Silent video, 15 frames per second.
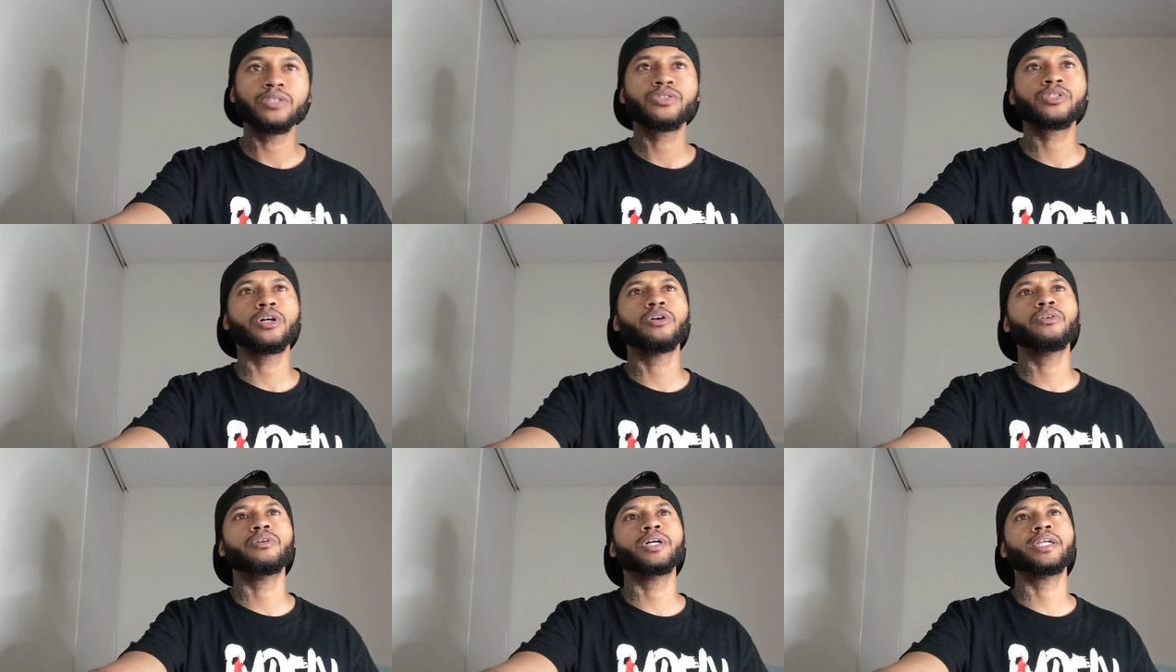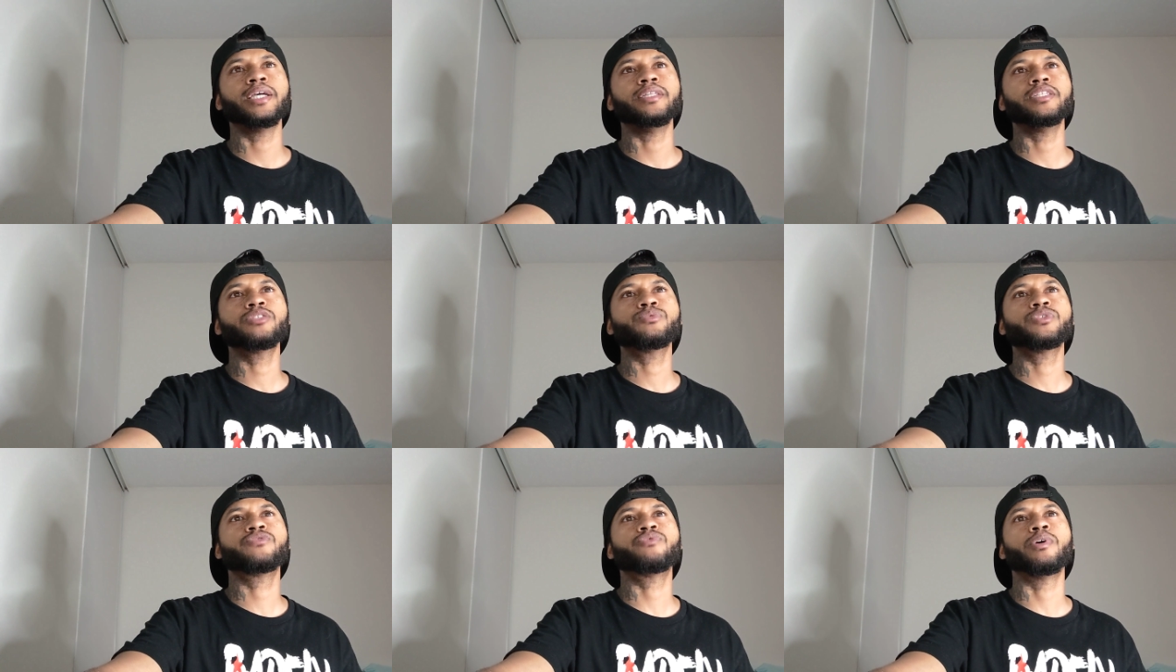So again,
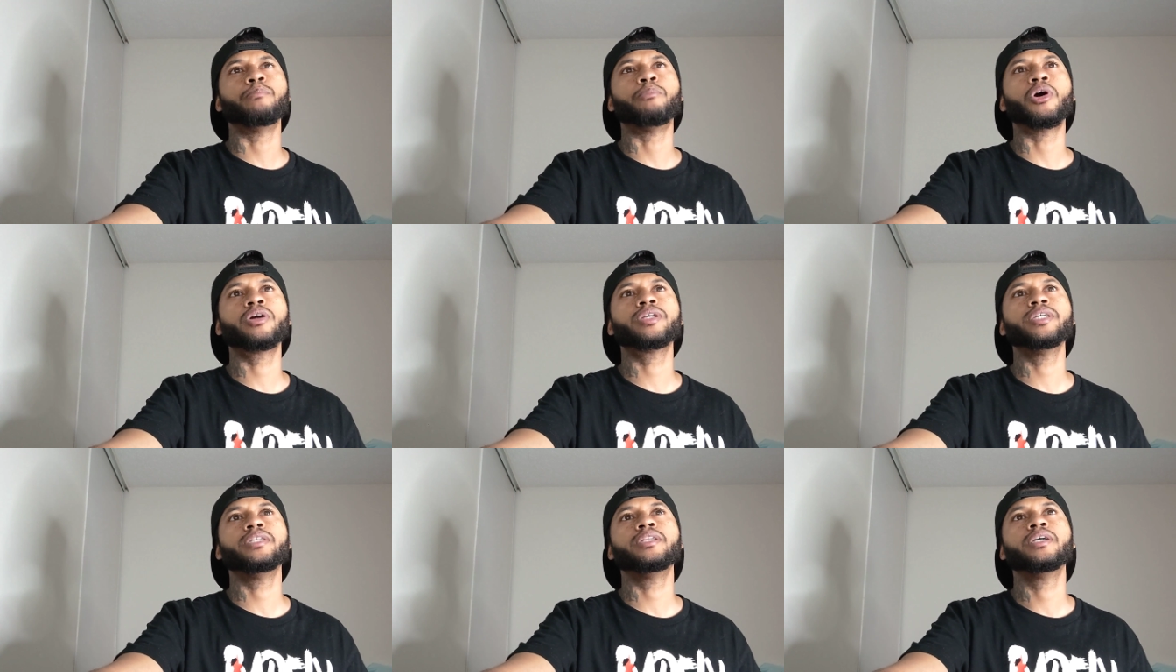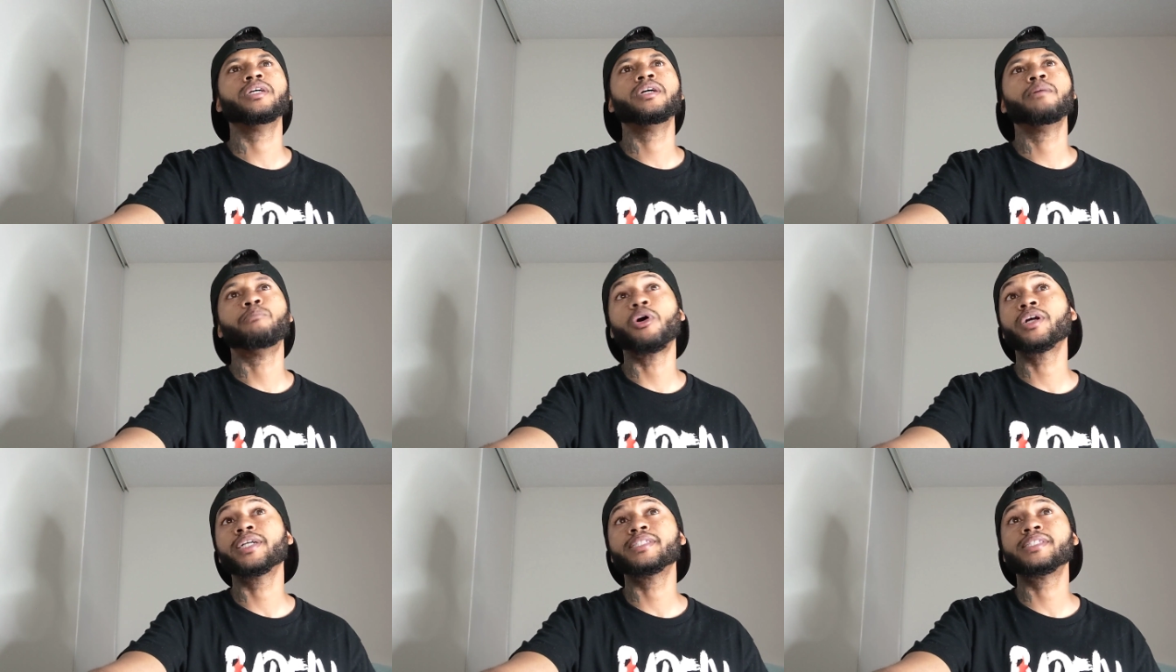this was from market
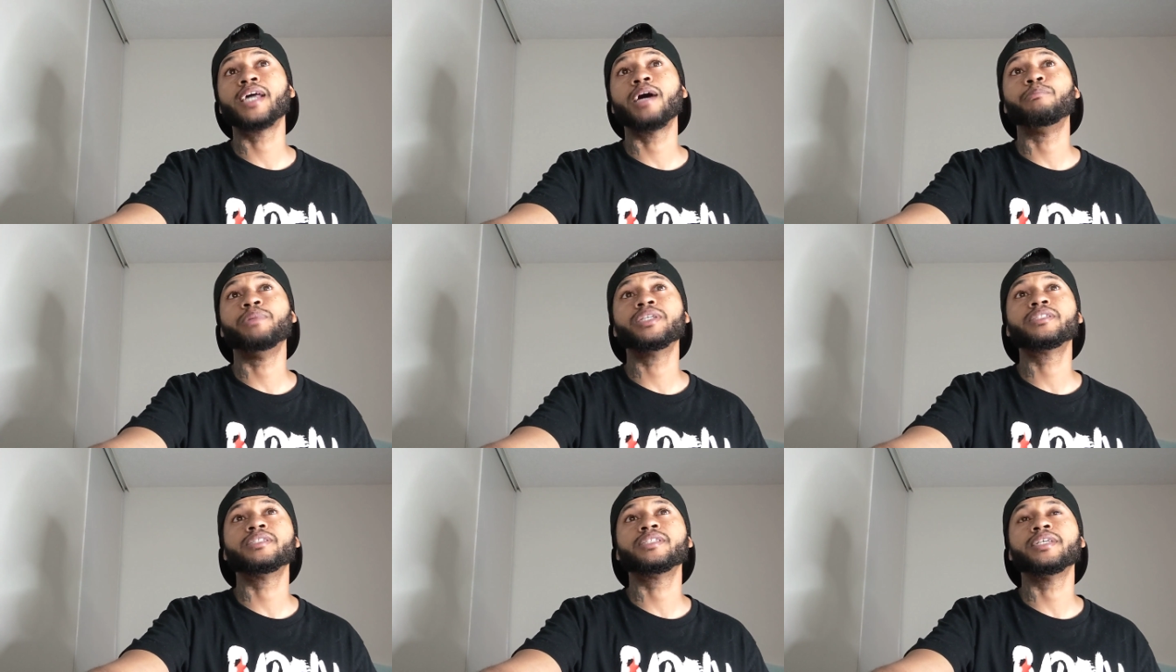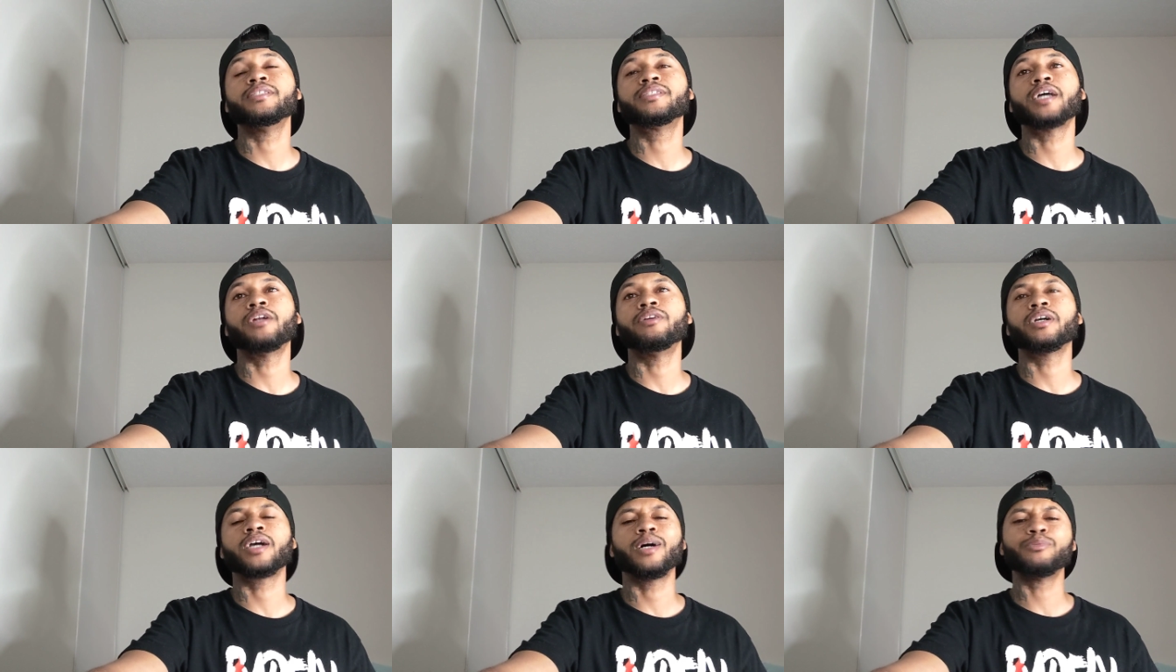
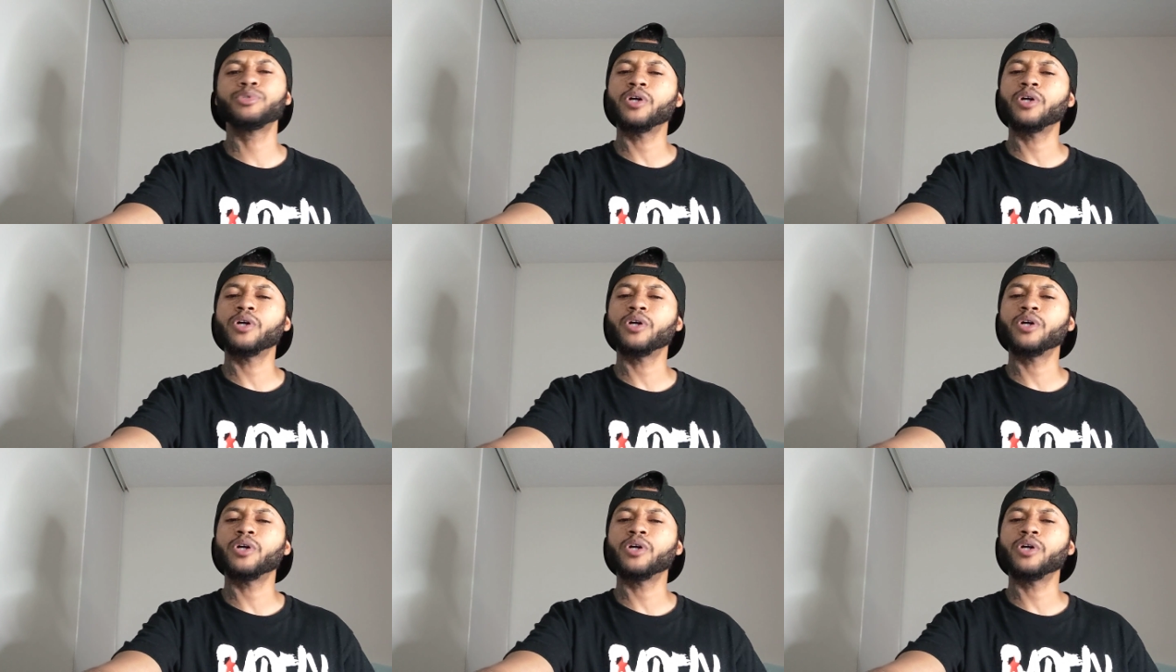markets.businessinsider.com.